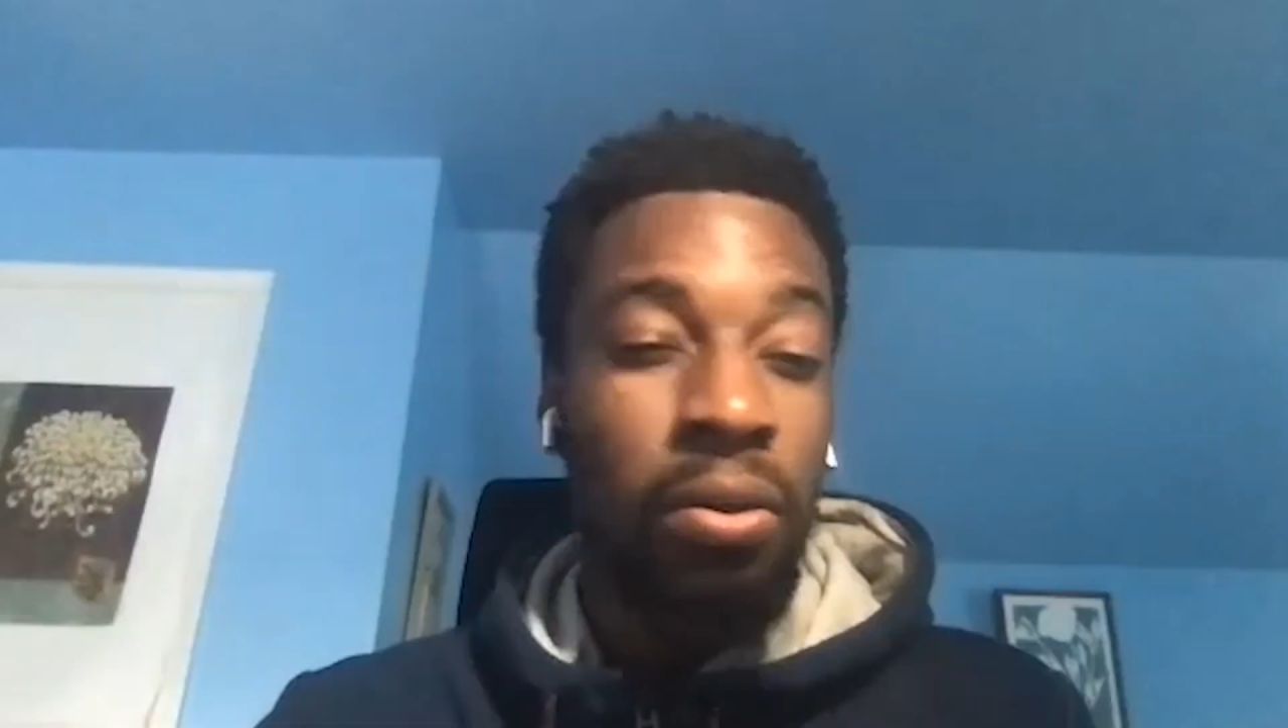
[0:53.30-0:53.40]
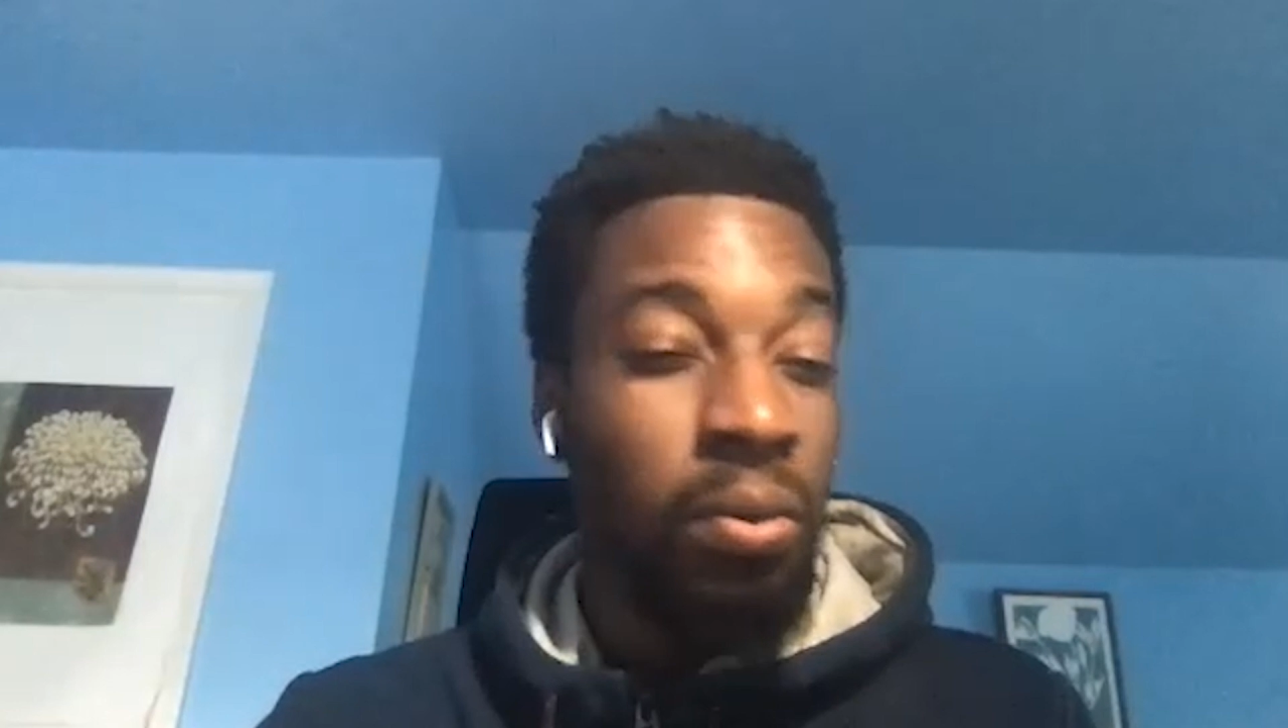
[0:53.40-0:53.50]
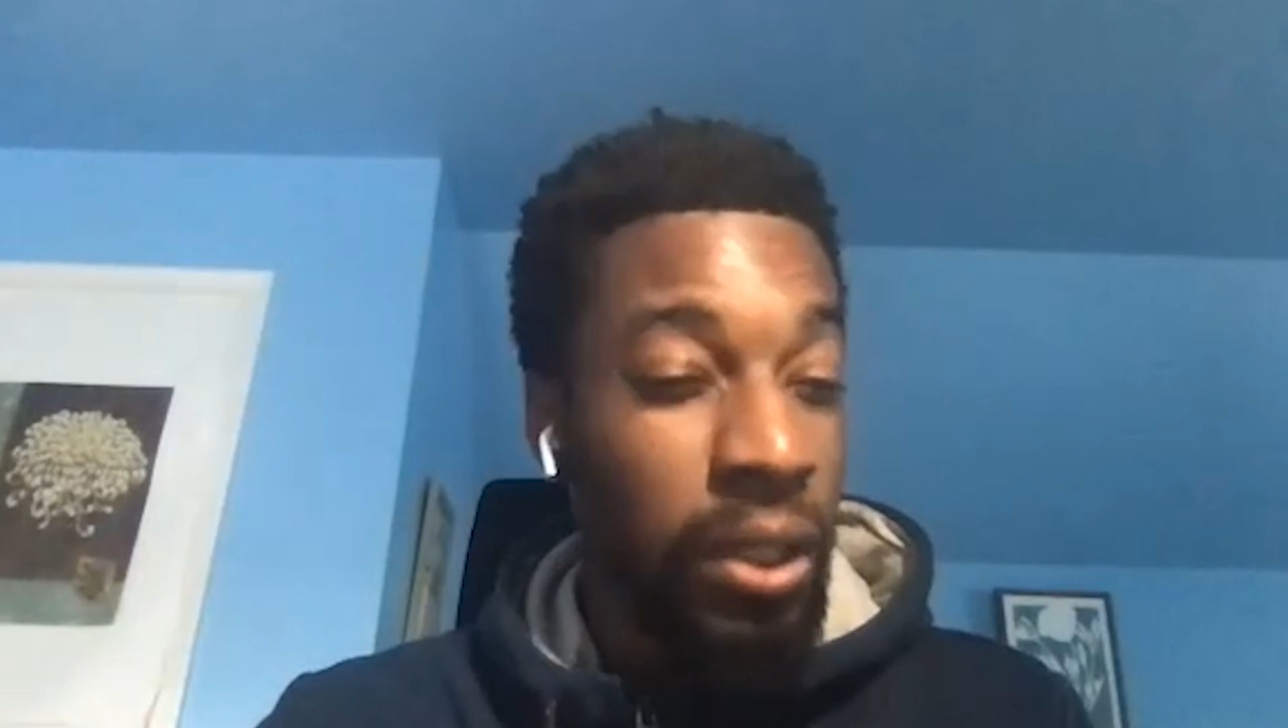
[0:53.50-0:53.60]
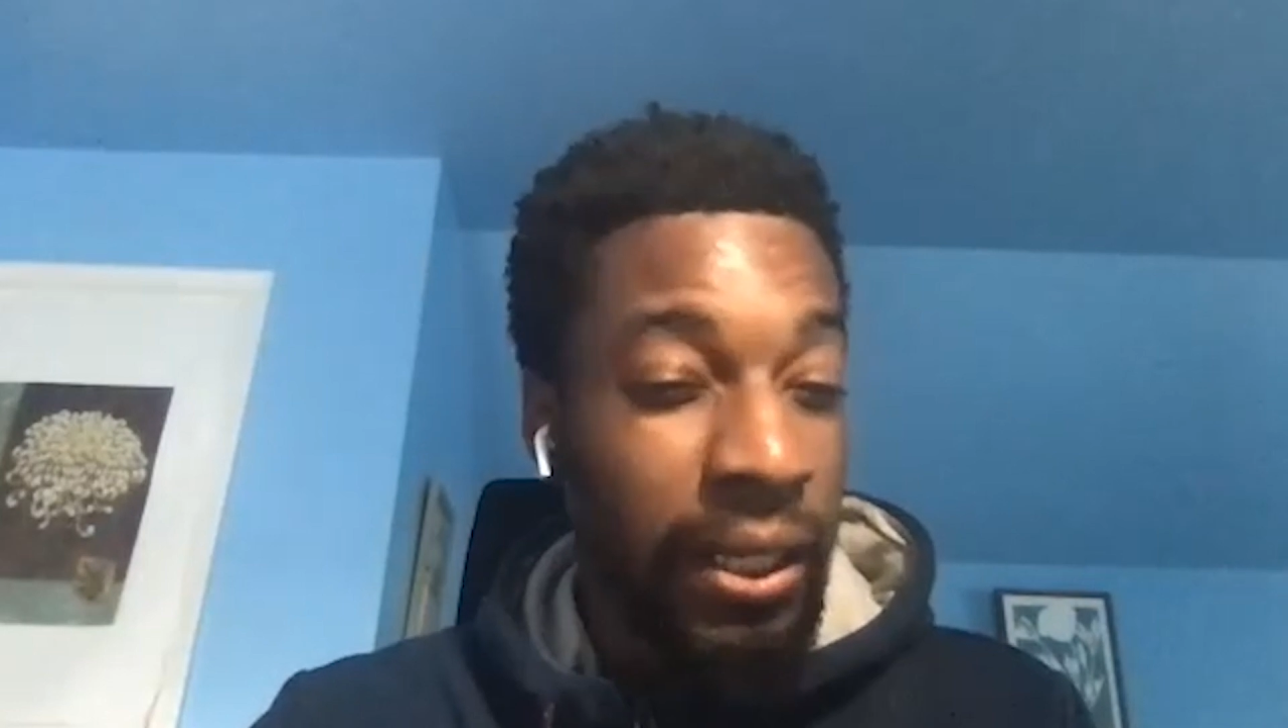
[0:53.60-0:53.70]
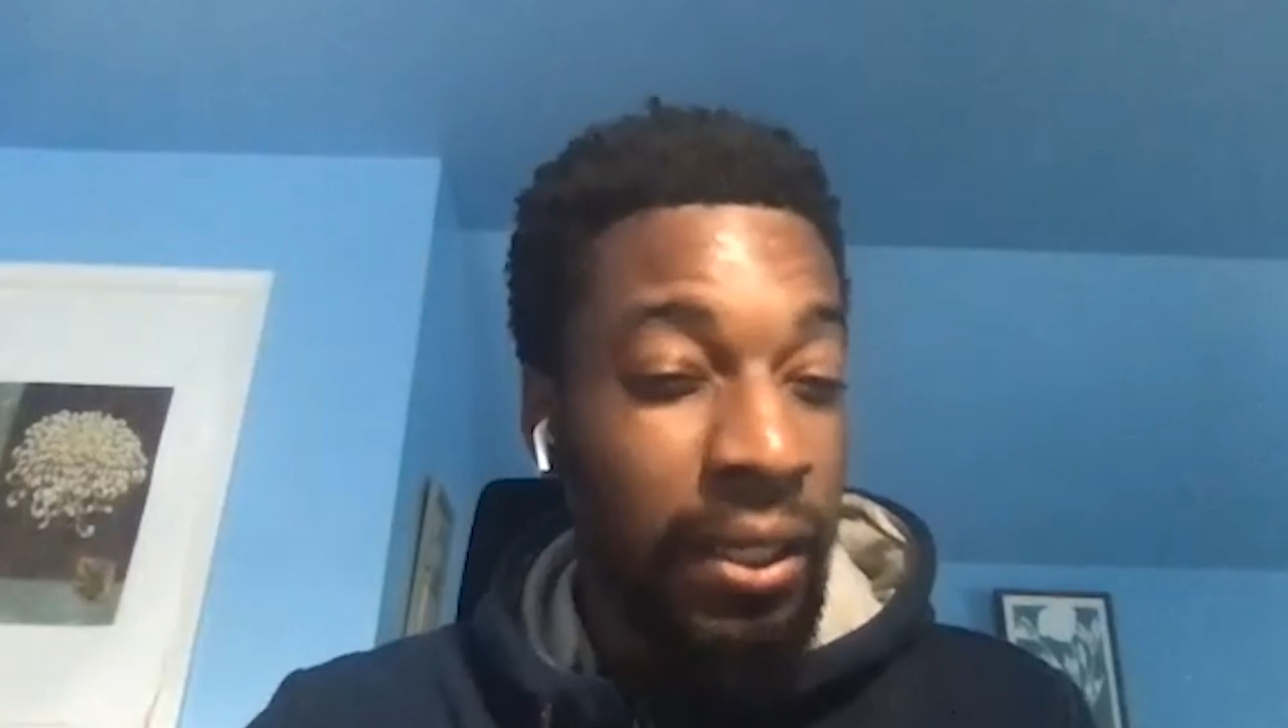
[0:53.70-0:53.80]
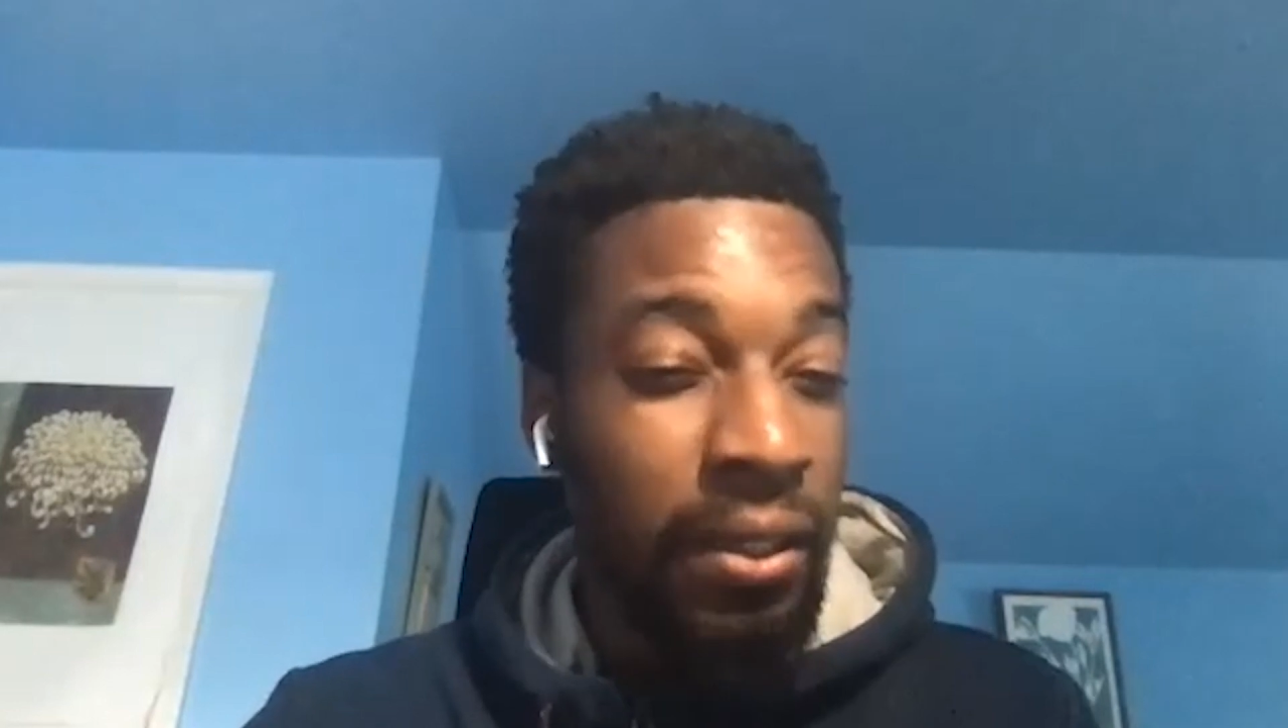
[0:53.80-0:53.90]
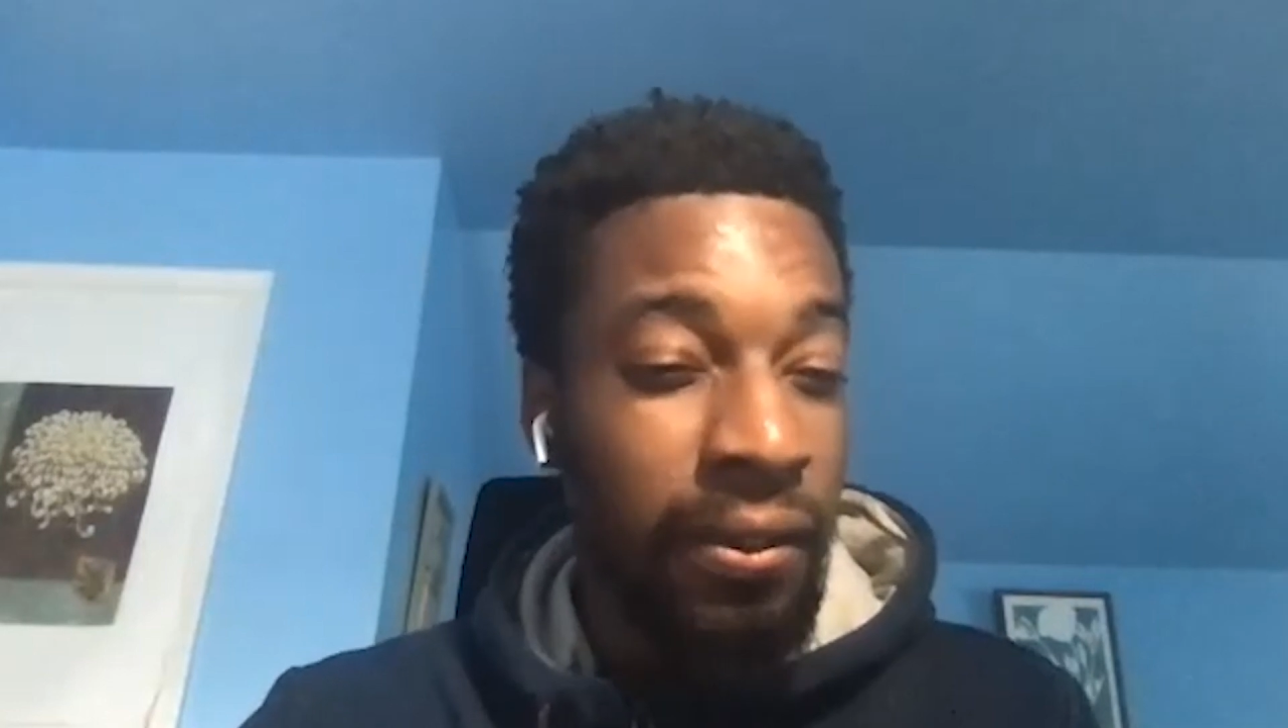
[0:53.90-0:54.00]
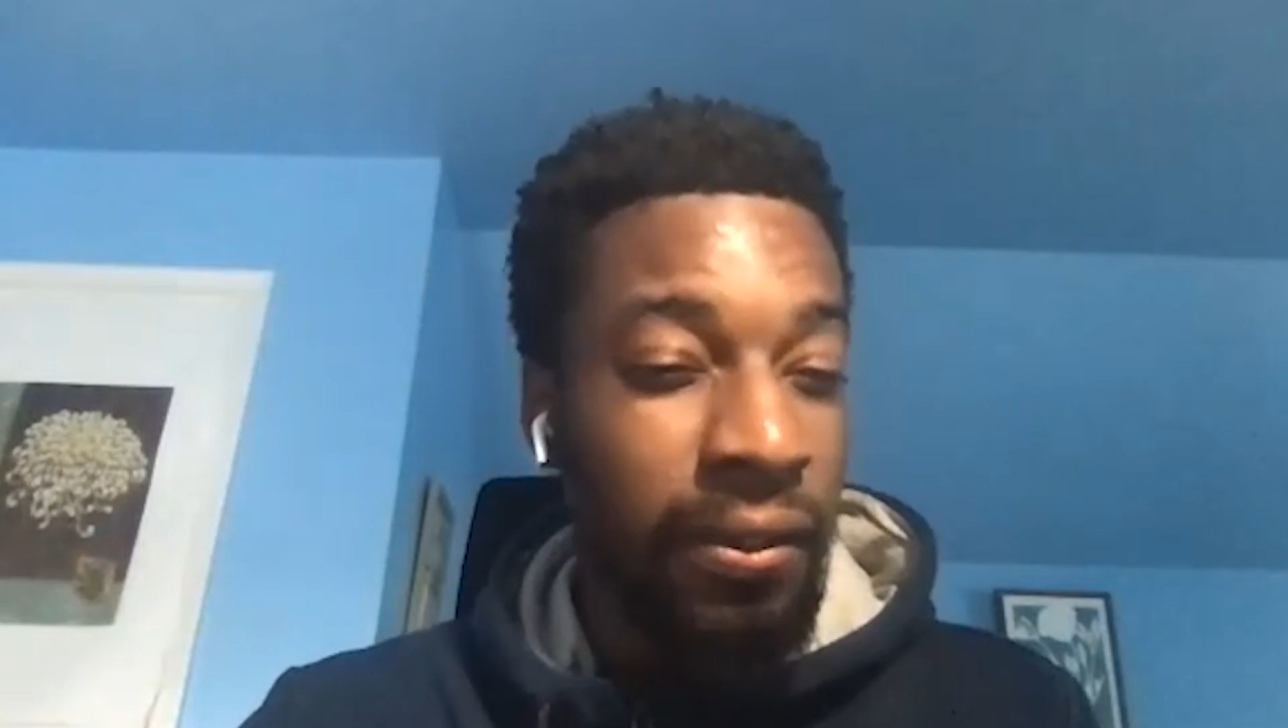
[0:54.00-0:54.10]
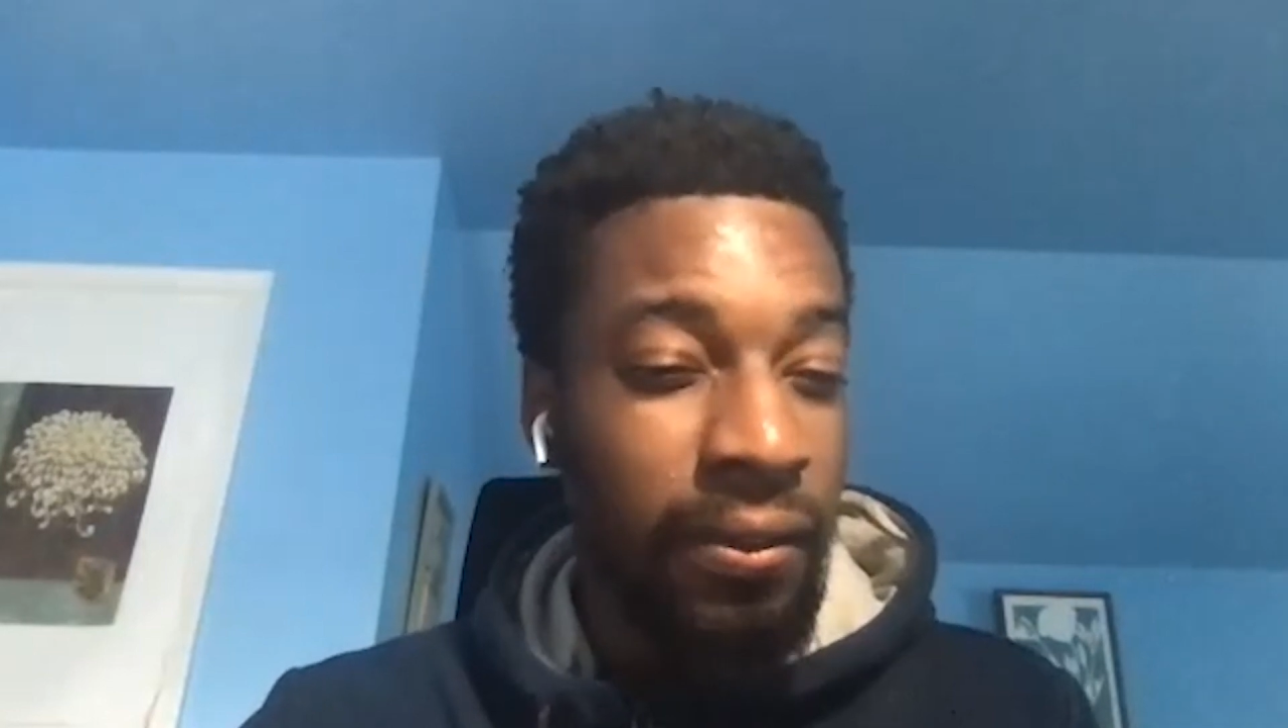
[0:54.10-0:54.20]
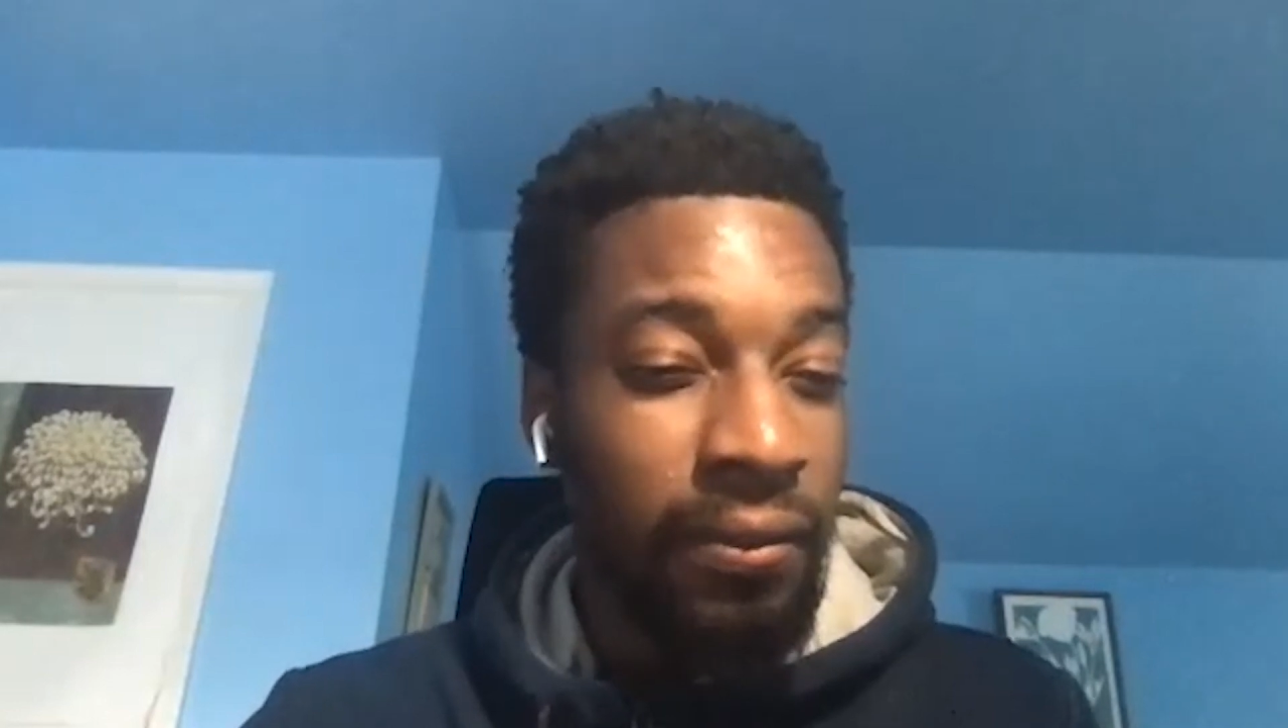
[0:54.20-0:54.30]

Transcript: Okay,